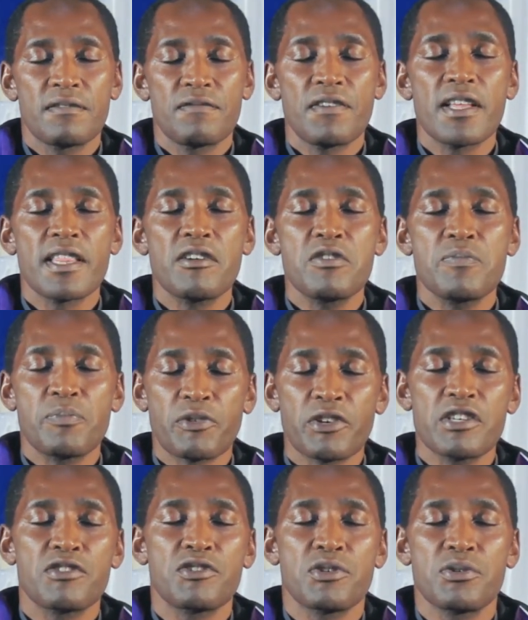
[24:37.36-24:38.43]
Father, we
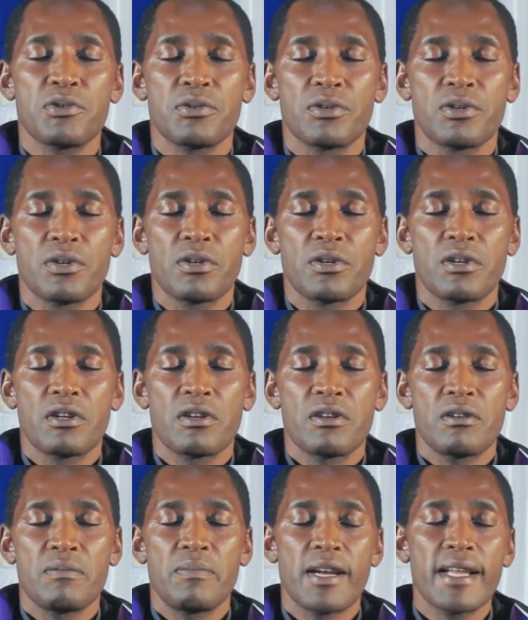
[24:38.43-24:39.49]
praise you.
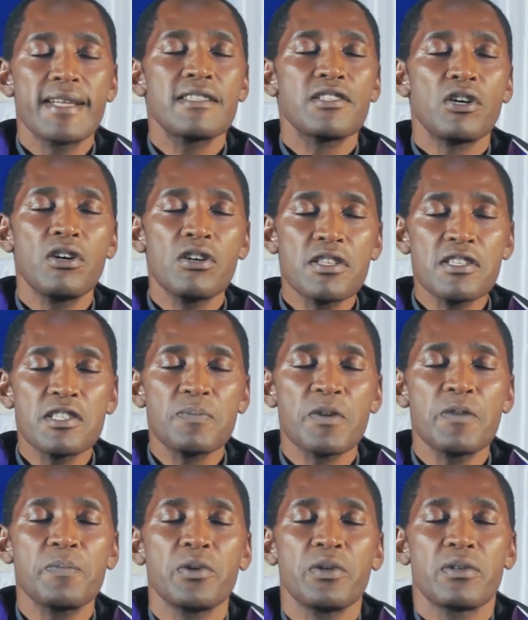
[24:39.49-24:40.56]
Bless all these
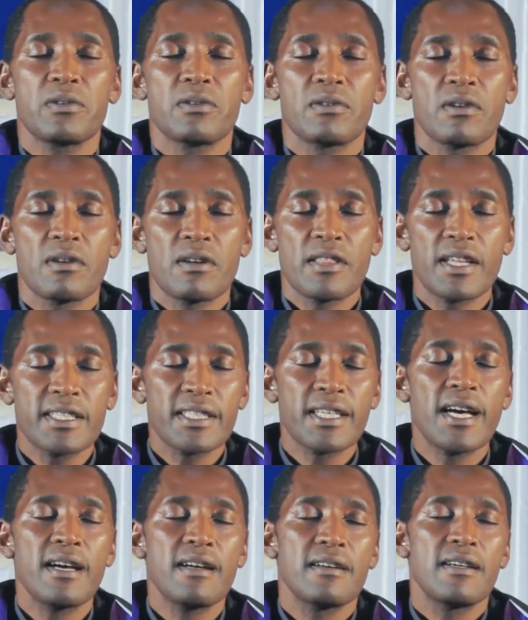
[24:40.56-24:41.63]
people that
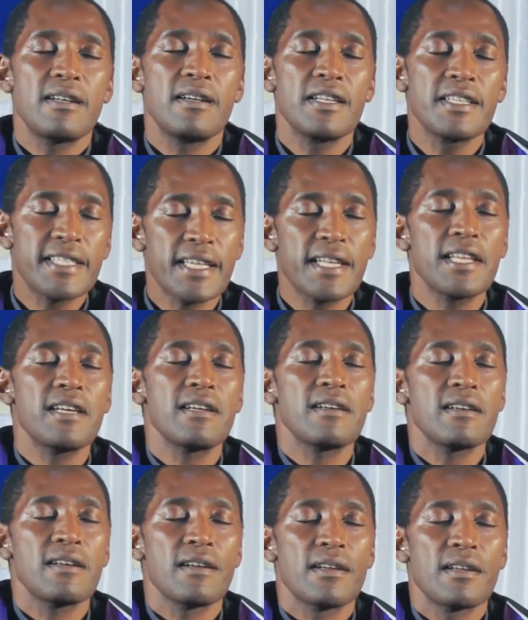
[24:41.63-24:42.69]
are
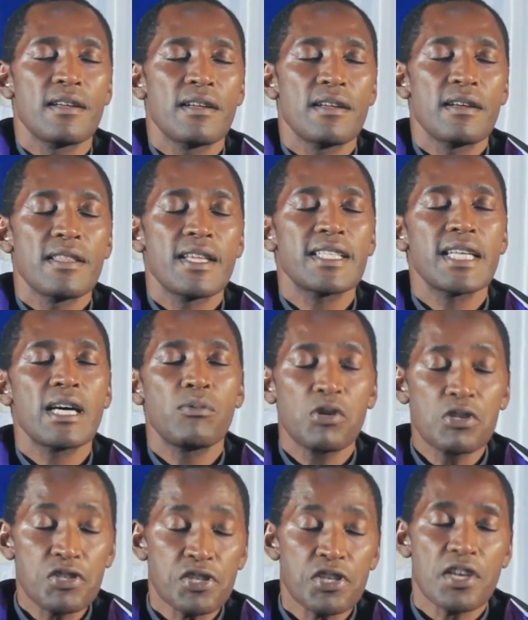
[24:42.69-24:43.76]
listening, that are
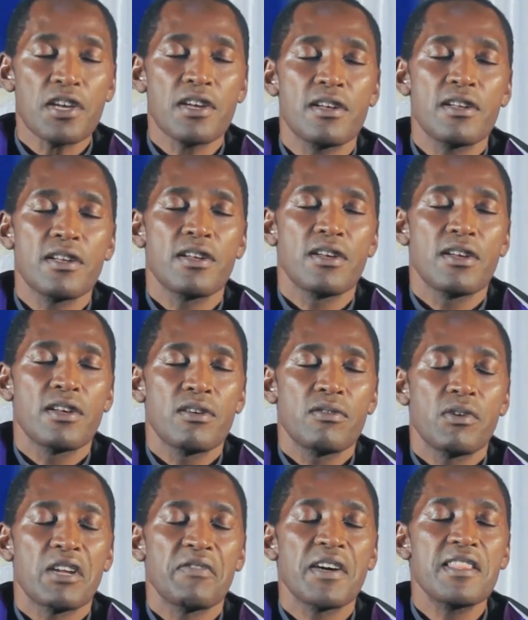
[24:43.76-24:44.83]
watching,
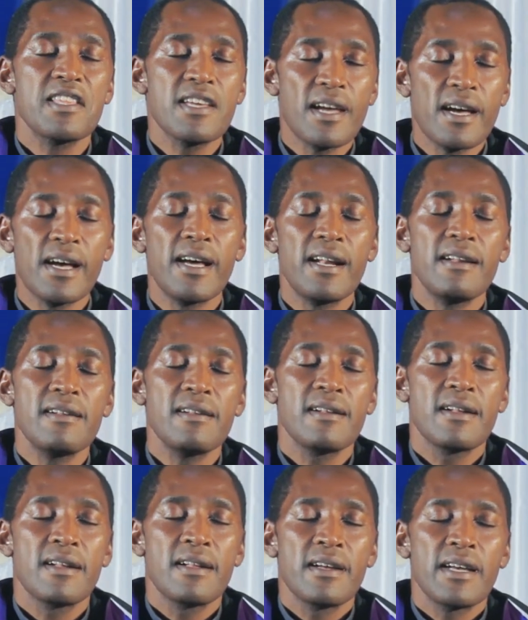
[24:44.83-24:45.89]
whatever they are,
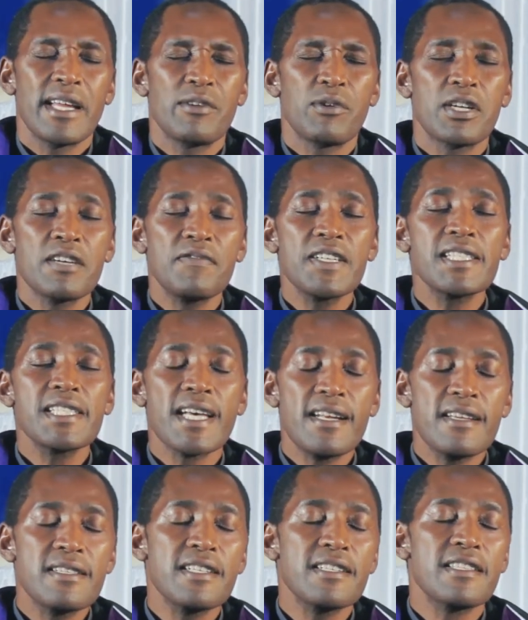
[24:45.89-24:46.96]
and whatever
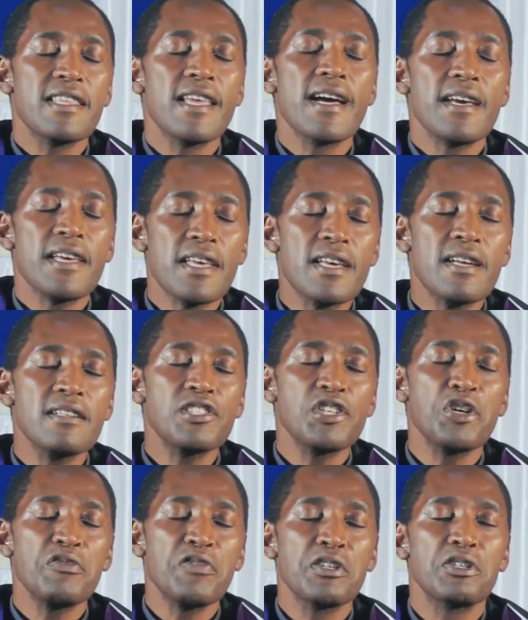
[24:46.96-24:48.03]
challenges they are in,
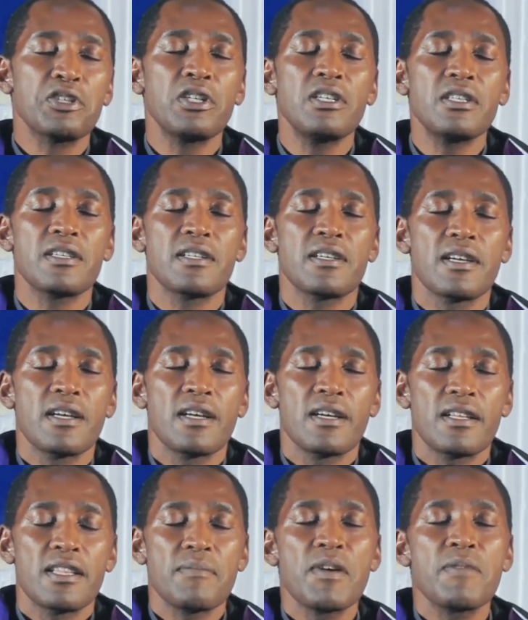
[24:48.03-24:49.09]
Jehovah God,
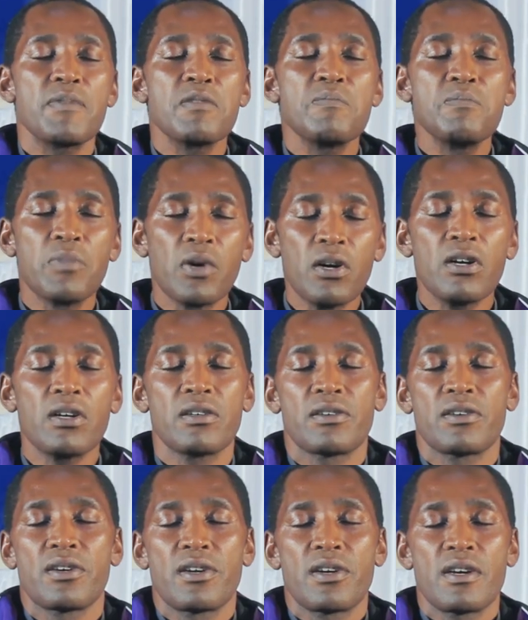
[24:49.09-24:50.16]
there may be
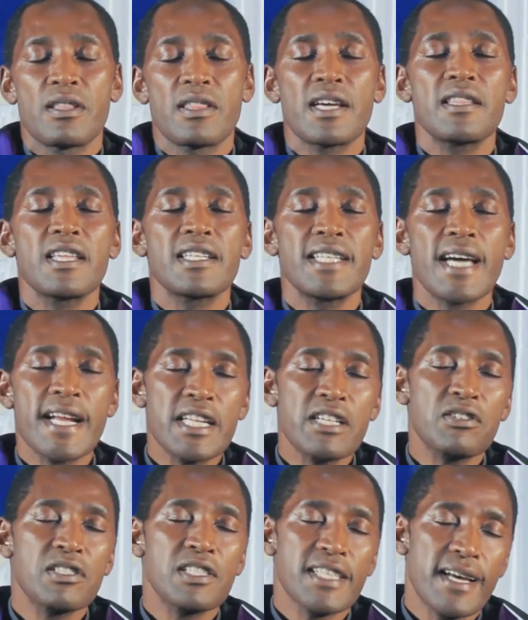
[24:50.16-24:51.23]
more than the
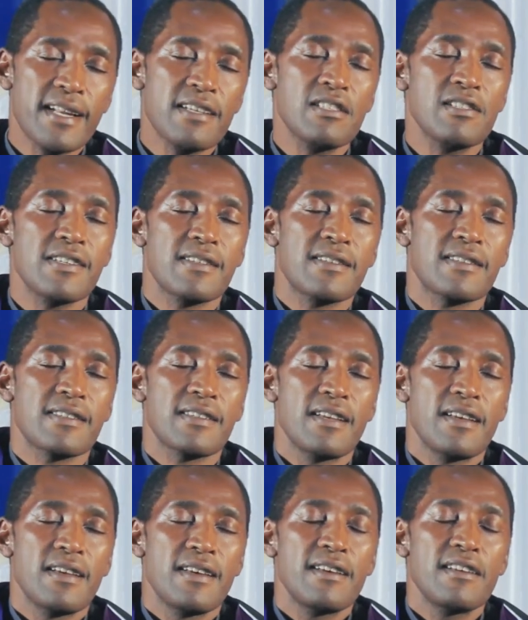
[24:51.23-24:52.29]
Daniel's challenges.
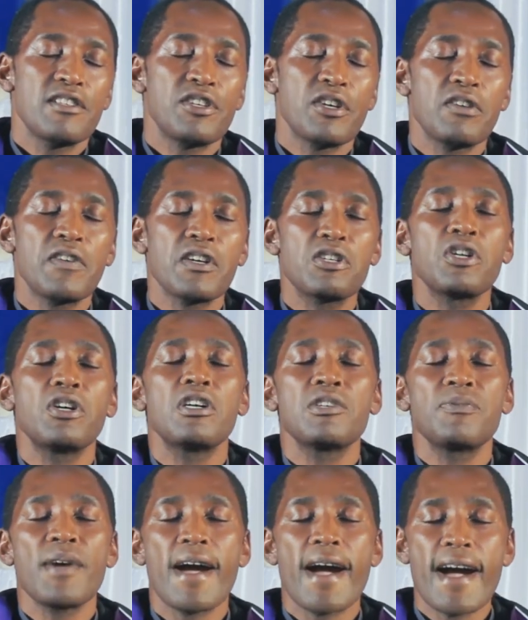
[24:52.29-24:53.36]
Jehovah God,
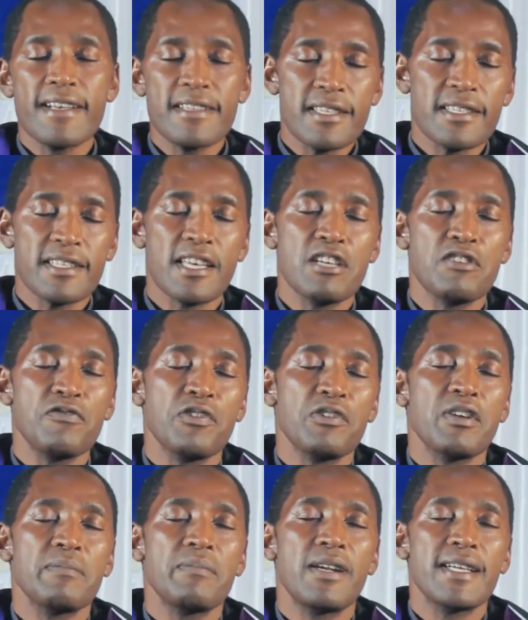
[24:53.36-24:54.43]
we are asking for
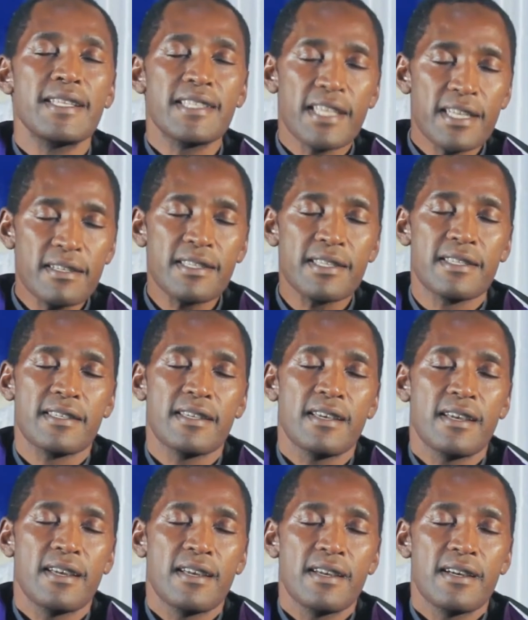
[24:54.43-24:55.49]
your blessings,
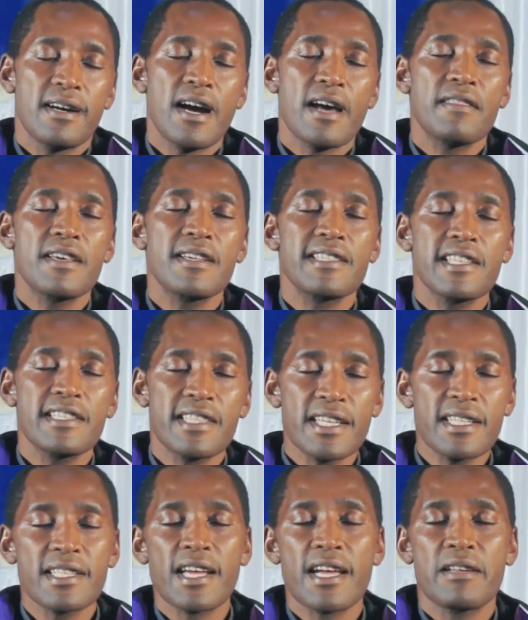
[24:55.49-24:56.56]
and this is the
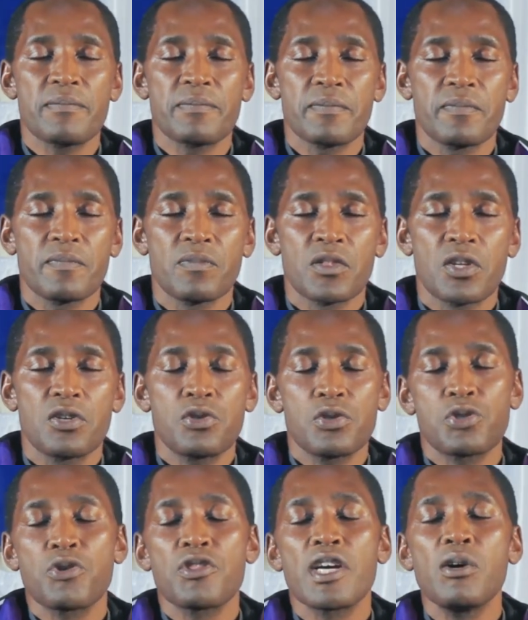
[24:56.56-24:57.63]
time to
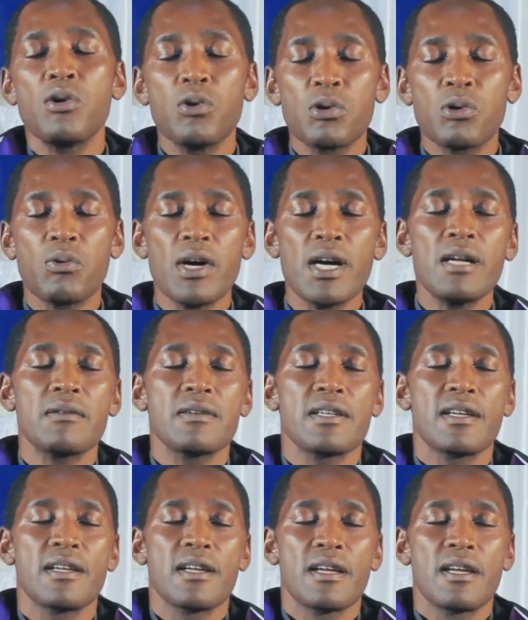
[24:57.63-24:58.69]
show the whole world,
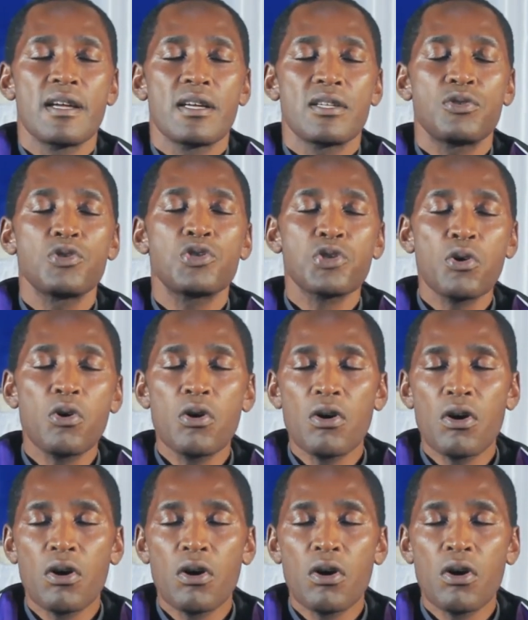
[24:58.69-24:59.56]
to show